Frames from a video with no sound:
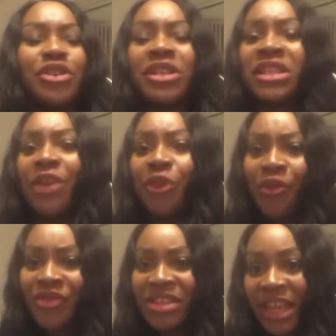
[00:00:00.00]
You need to have
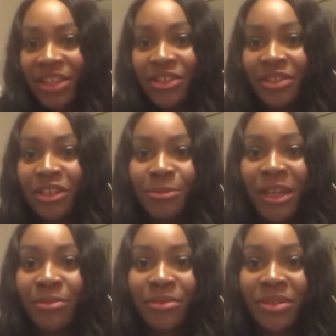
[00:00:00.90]
conversations to be
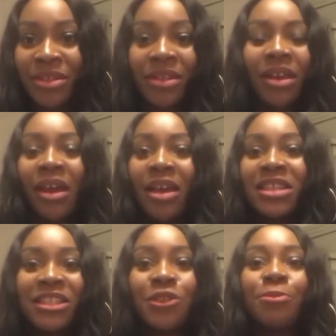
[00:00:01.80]
able to
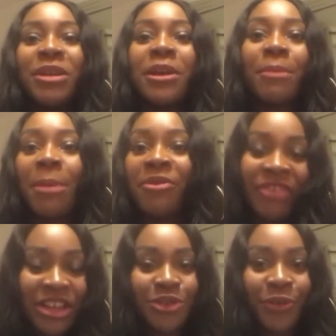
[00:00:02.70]
still be a mum and
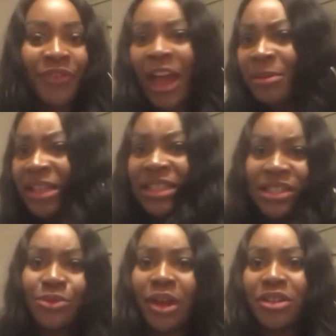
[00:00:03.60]
raise your family and
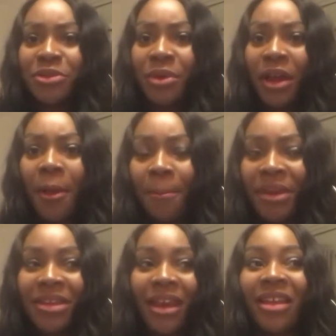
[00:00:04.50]
still go to work.
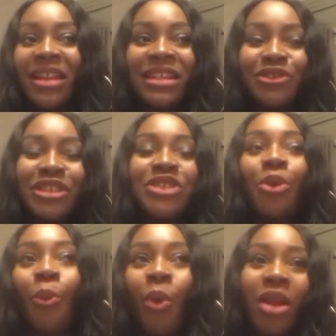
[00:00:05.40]
But yet, literally not
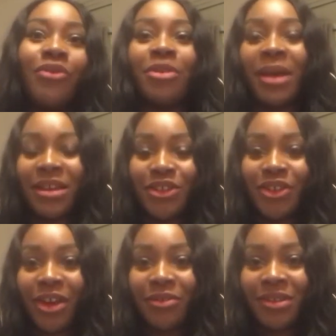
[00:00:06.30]
one of them had a
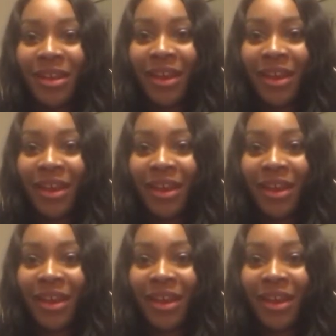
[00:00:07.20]
child.